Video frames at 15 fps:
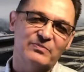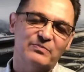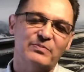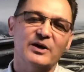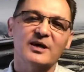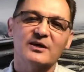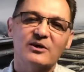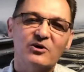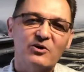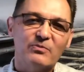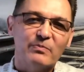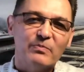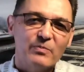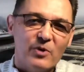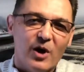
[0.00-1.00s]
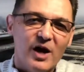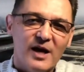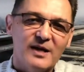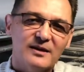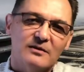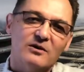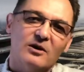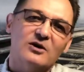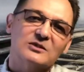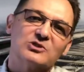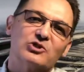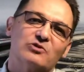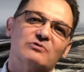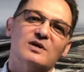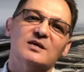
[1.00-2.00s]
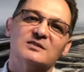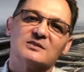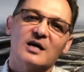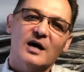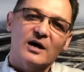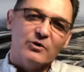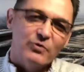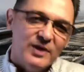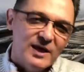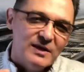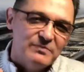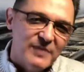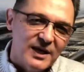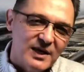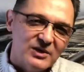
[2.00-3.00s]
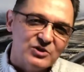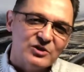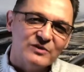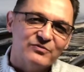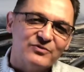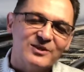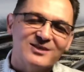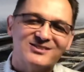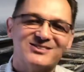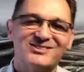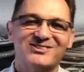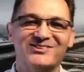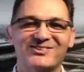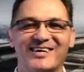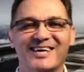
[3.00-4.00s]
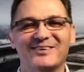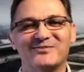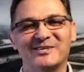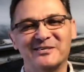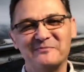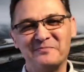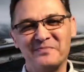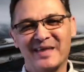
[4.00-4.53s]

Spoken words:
By God's grace, we can make a difference together.